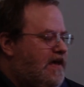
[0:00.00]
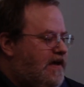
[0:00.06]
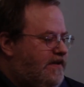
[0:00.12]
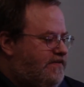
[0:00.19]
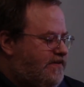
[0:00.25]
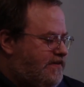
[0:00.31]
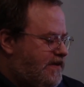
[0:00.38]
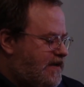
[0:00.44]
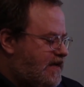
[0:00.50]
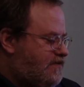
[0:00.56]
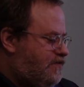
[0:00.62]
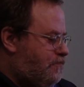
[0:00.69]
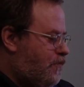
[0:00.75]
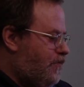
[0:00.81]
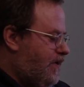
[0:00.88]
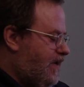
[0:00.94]
until the next
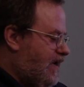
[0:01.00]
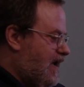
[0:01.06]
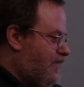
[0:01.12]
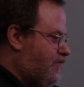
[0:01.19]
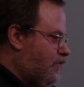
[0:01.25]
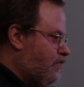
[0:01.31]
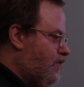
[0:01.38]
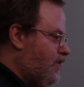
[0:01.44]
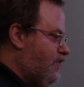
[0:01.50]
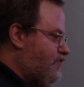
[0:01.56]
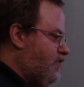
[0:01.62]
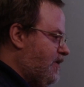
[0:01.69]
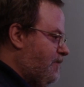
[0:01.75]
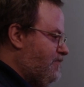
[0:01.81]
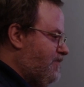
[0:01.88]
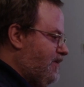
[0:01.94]
morning after lunch,
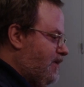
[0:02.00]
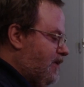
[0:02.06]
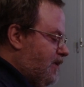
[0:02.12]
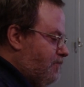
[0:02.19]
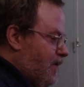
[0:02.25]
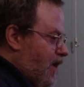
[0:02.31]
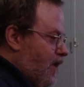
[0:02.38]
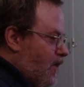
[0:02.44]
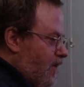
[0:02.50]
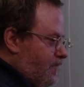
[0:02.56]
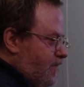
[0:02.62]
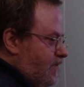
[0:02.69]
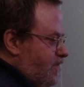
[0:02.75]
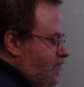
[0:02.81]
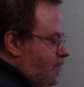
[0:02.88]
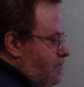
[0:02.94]
and I'm sitting in my
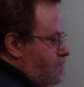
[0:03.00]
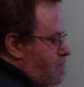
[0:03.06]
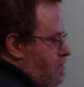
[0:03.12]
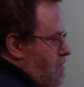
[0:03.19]
office,